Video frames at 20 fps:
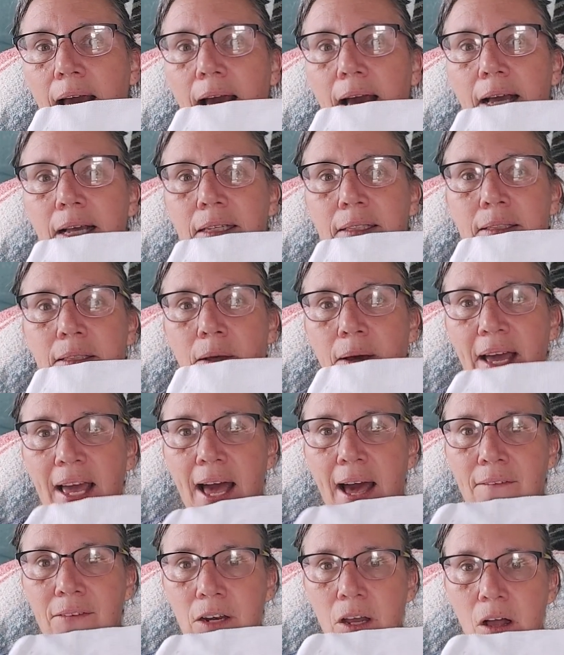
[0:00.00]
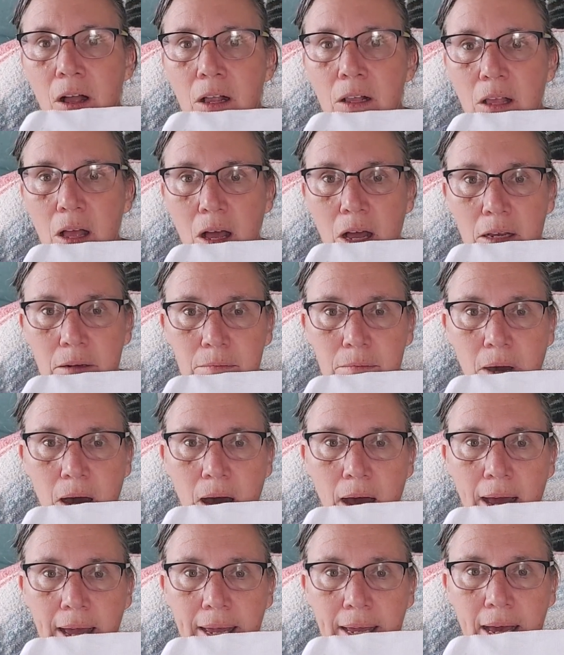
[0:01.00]
And so I have it all on
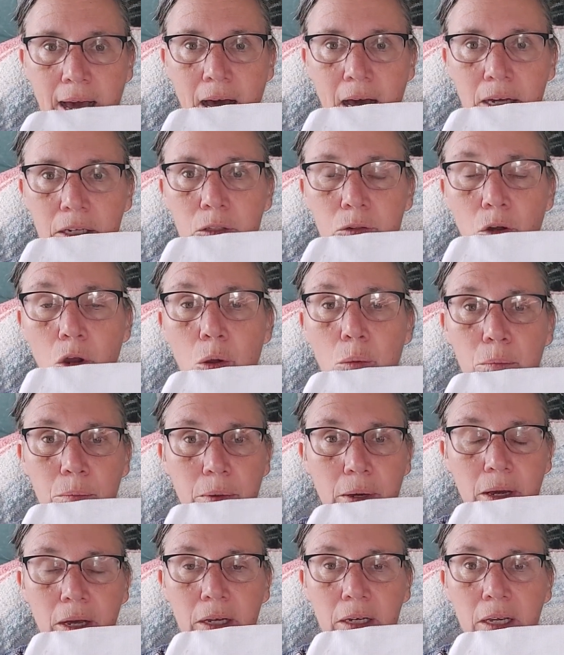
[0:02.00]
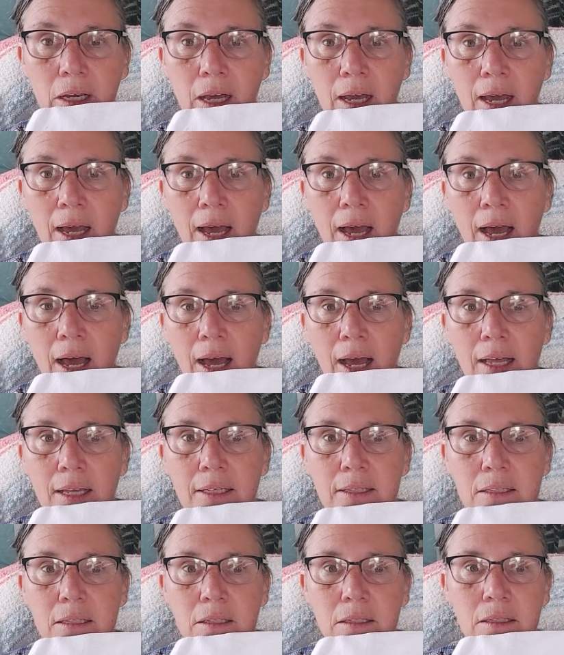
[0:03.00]
my Chromebook.
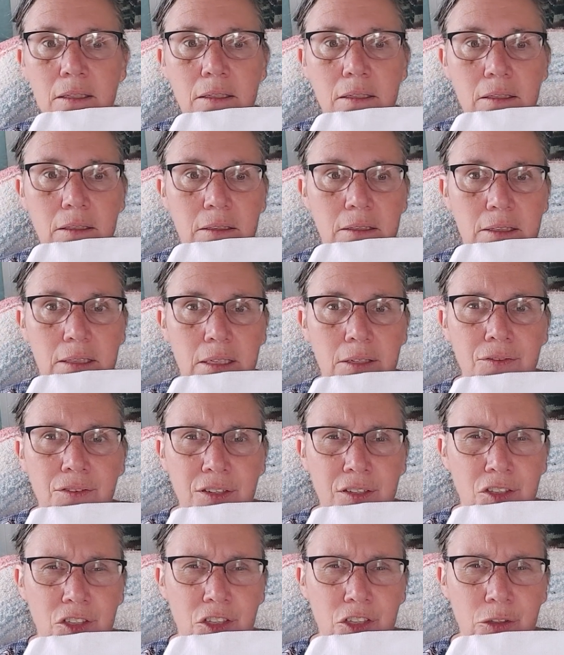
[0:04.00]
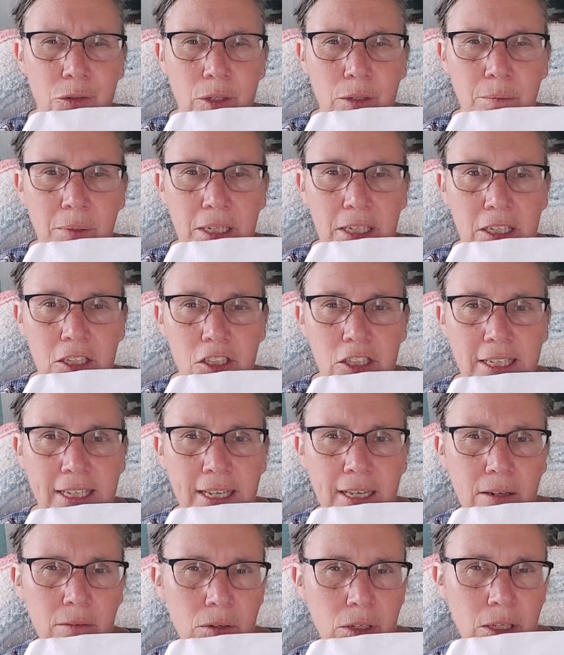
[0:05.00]
It's a little different doing because you
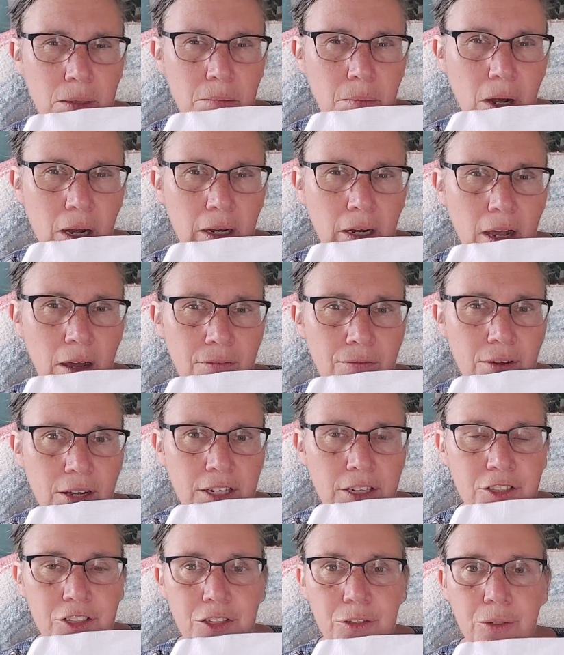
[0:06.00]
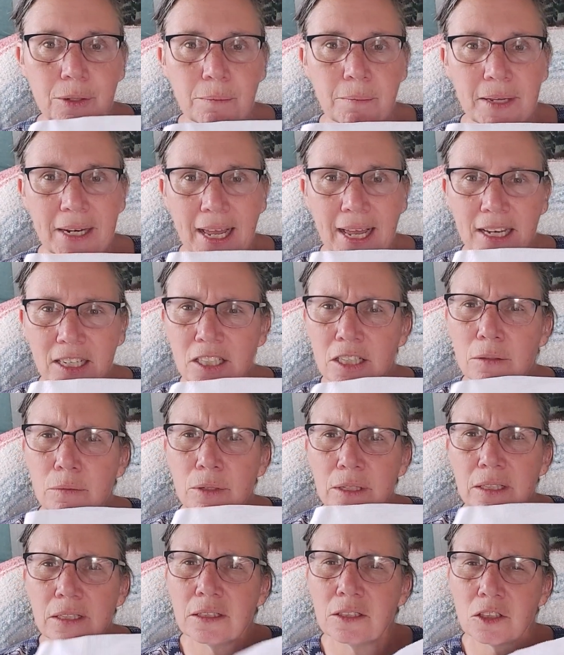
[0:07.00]
can't really mark off what you're doing, but I actually
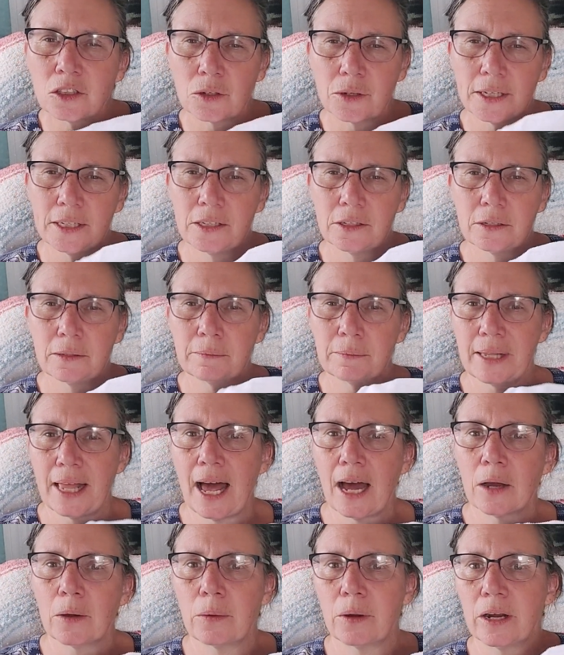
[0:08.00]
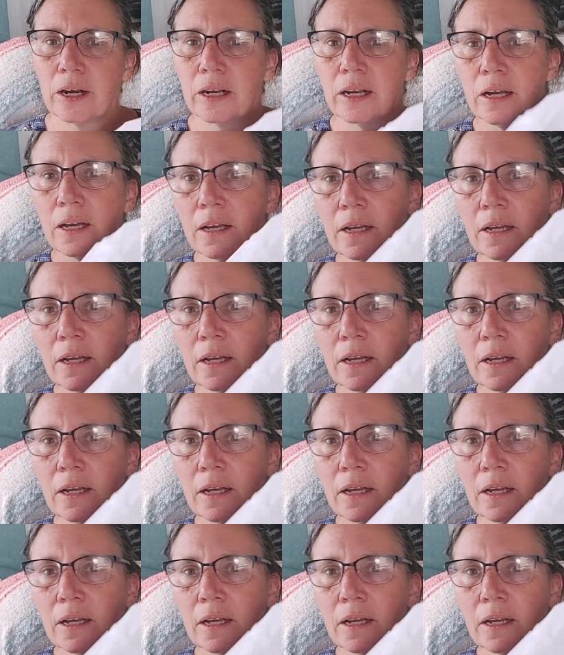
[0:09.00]
really enjoyed doing black work.